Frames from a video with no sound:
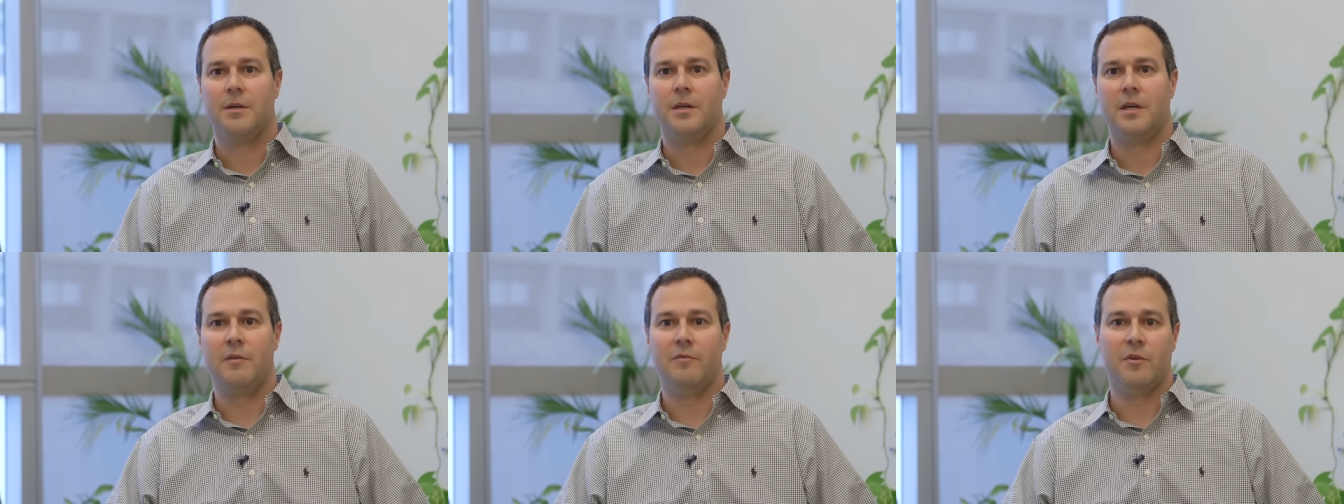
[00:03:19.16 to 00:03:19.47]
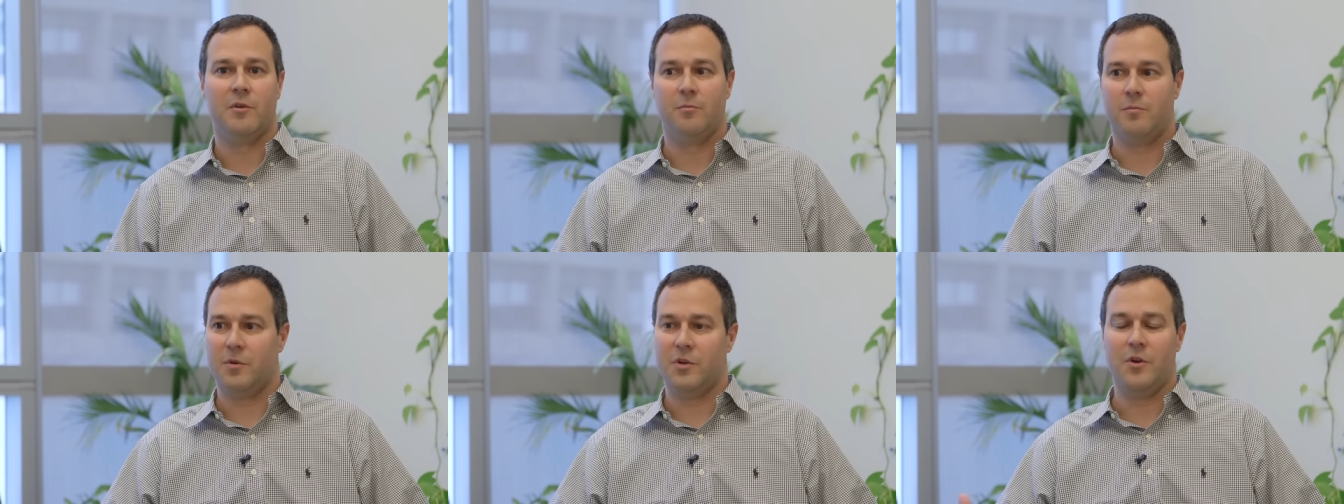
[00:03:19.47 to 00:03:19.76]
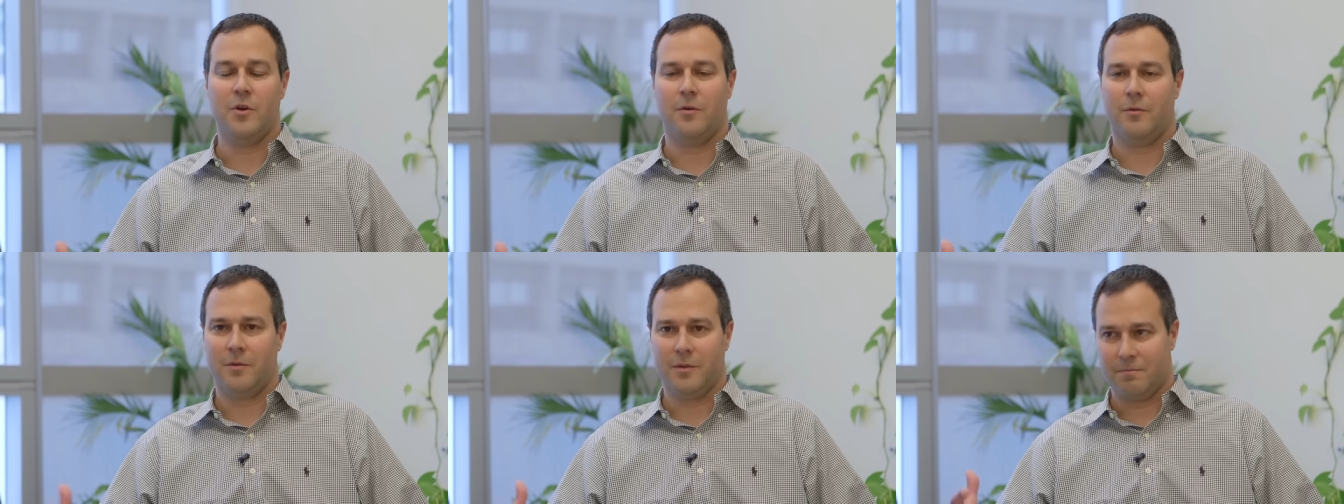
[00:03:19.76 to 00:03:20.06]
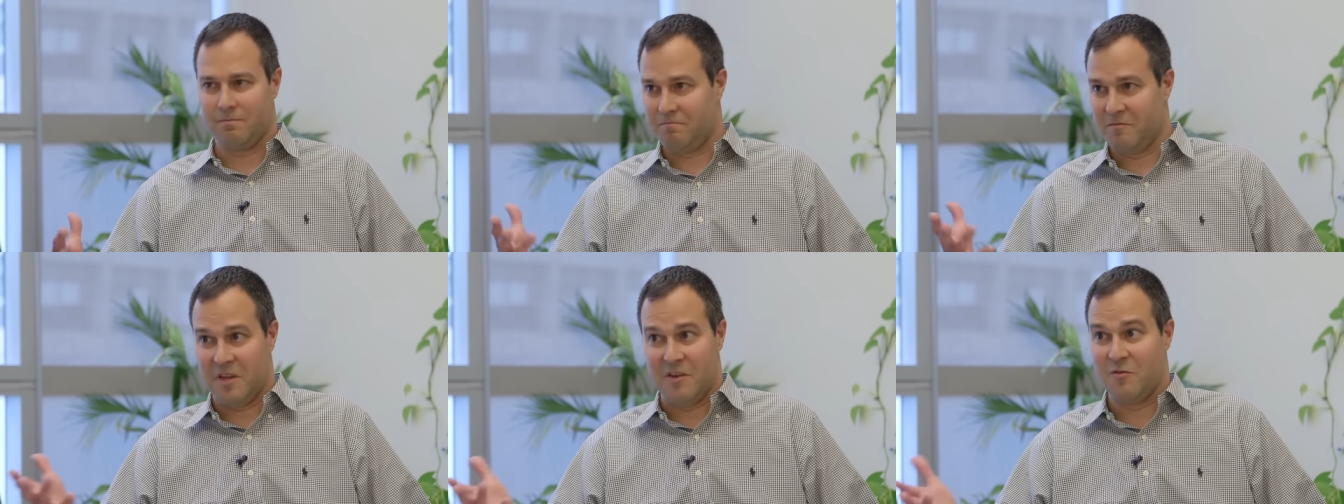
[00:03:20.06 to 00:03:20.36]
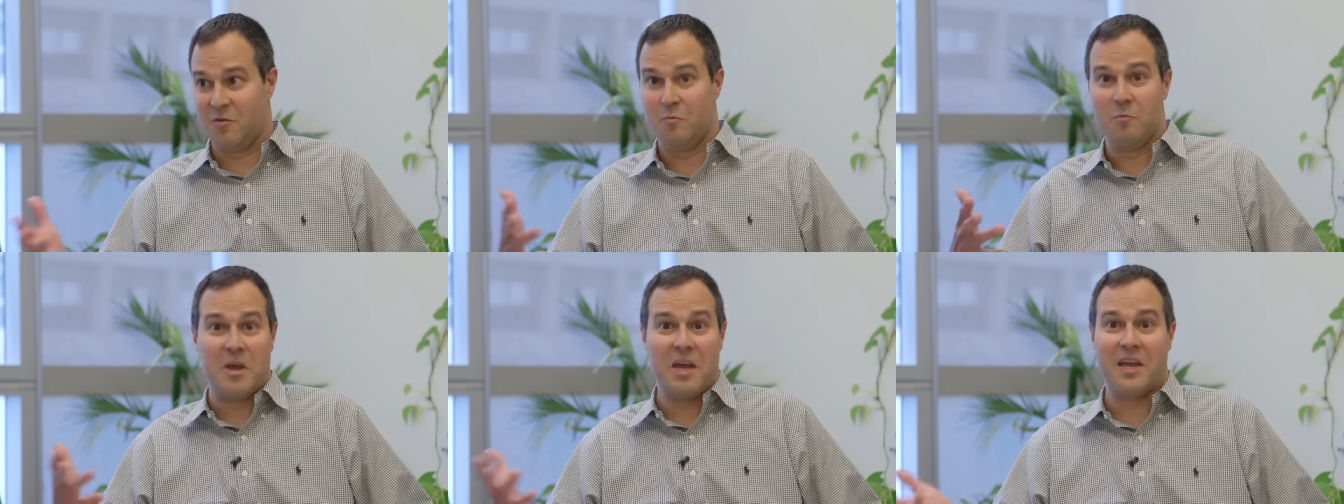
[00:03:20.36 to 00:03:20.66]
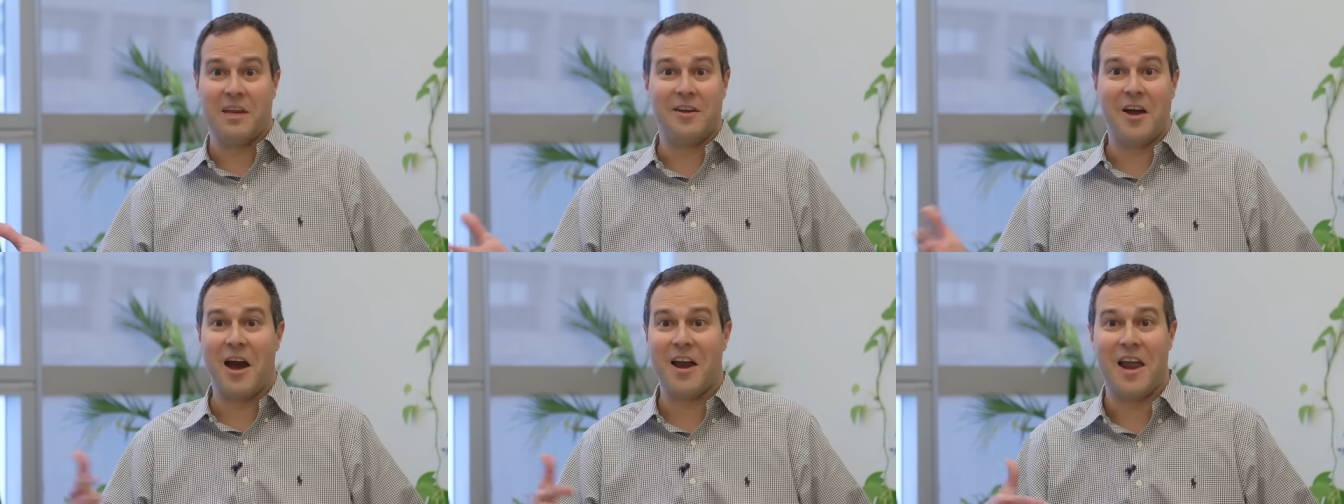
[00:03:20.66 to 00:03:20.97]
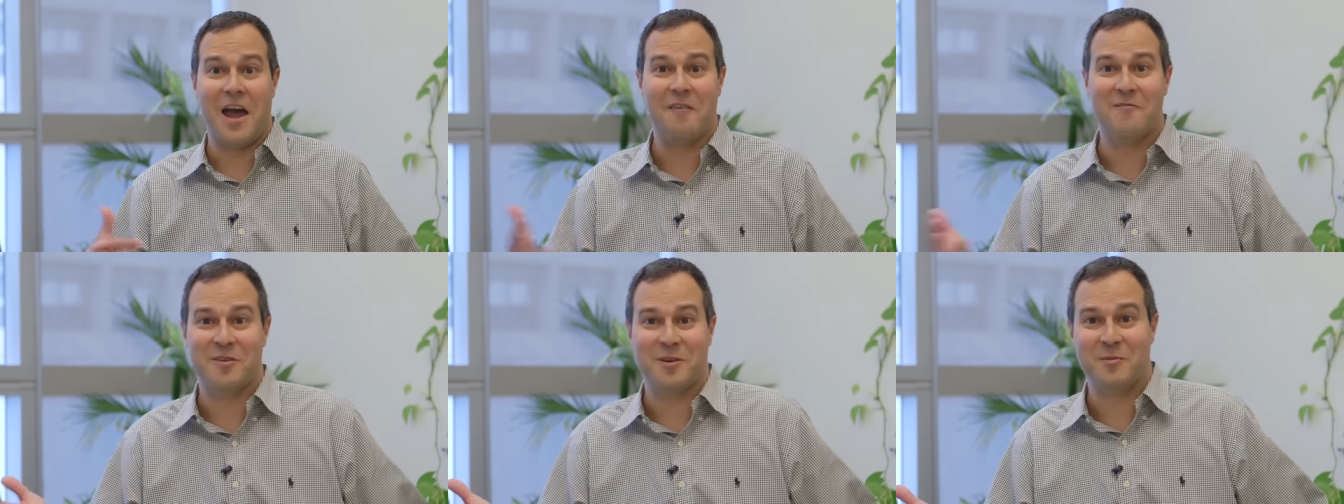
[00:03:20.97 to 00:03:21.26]
even, you know, even me not
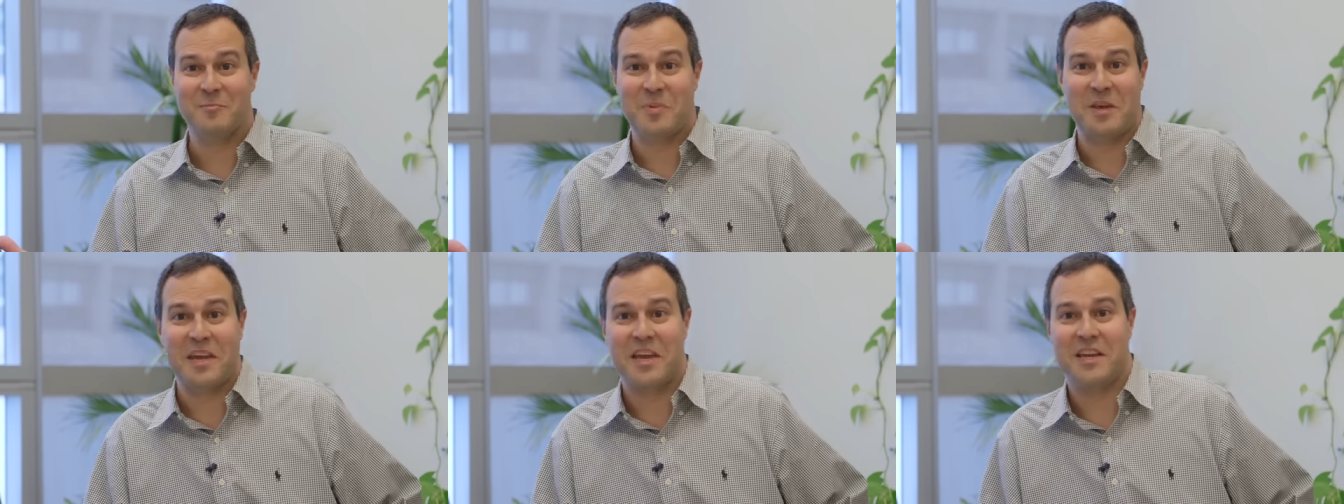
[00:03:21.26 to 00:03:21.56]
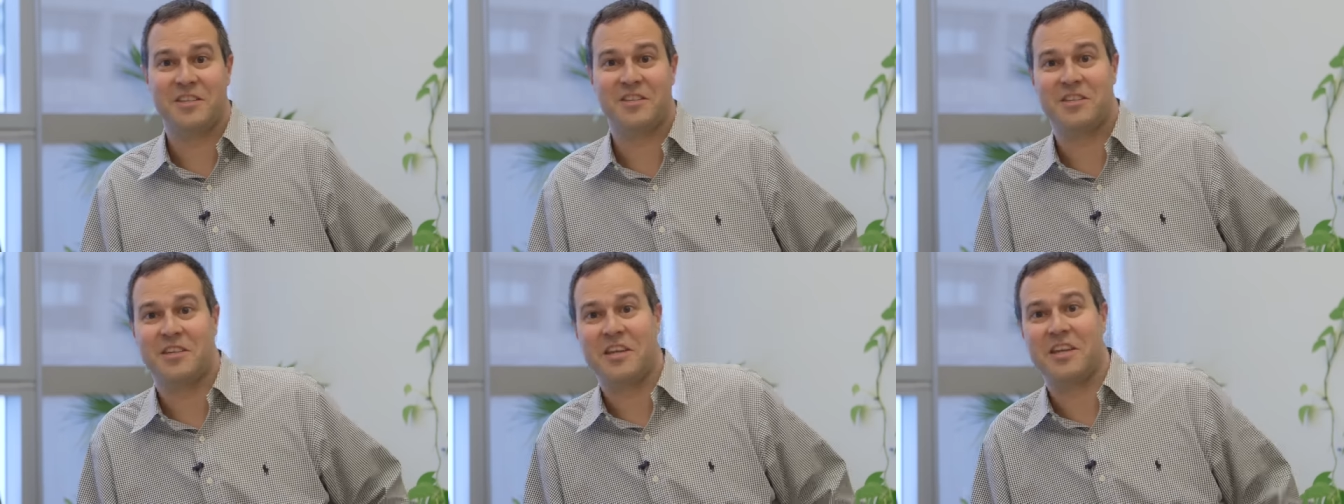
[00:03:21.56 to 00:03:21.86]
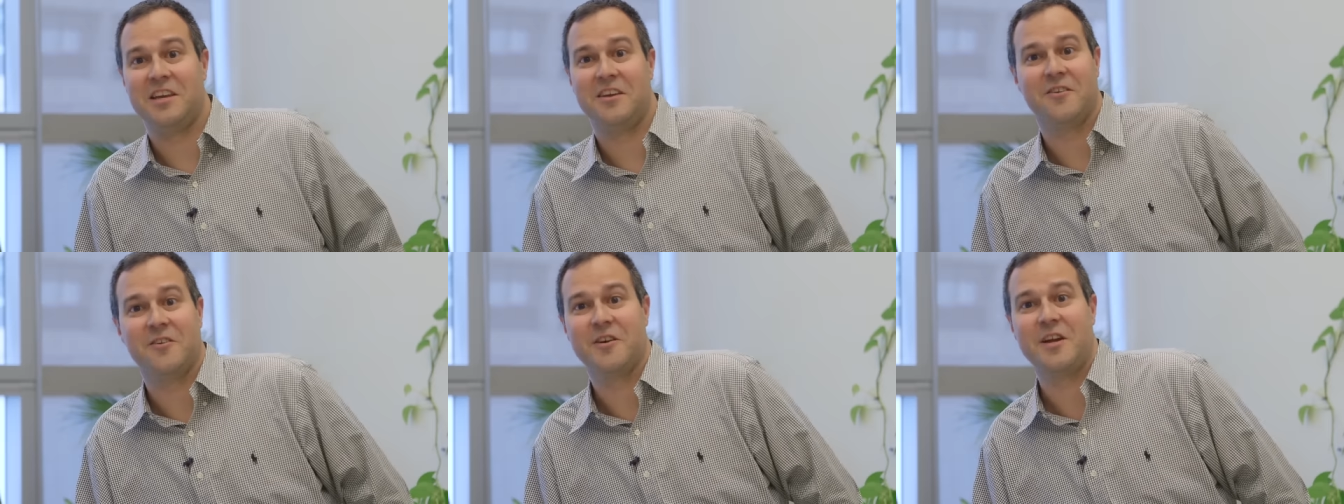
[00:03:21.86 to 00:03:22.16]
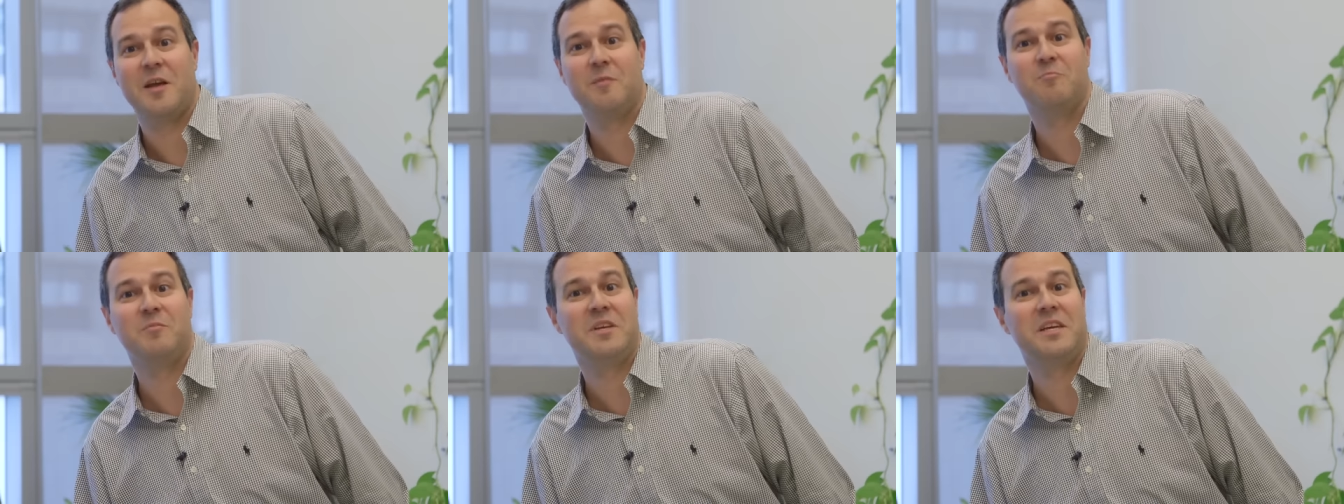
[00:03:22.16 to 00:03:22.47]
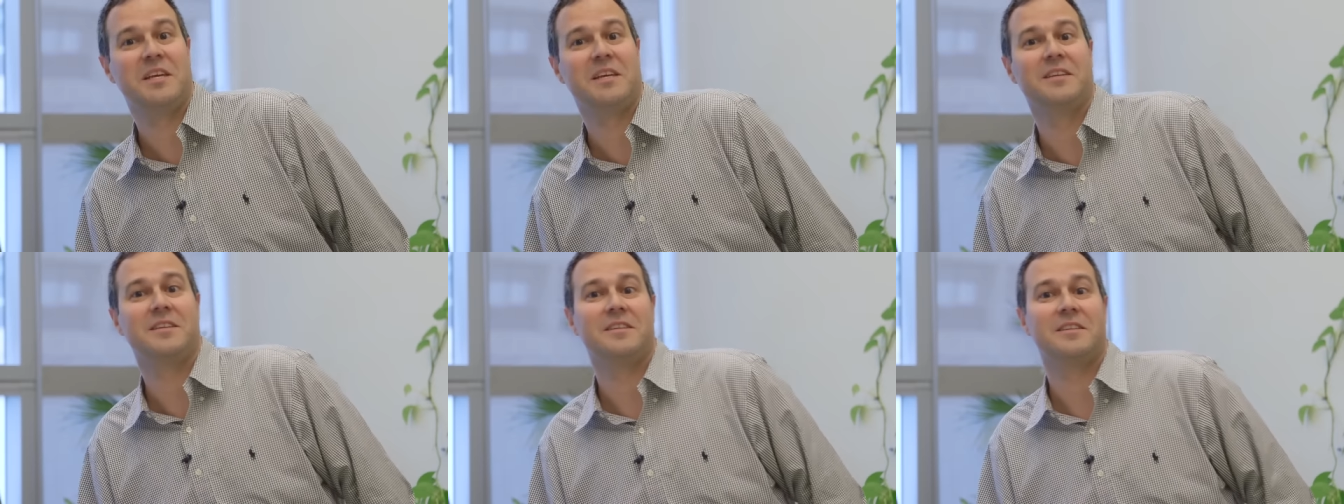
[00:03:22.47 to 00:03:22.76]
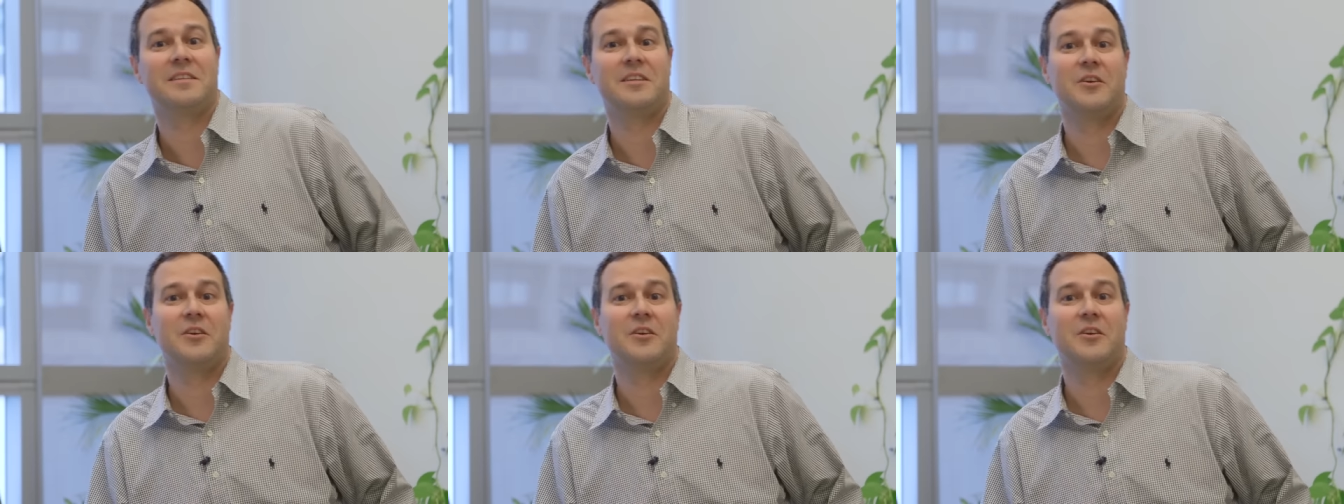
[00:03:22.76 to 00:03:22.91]
having a PhD or an M D,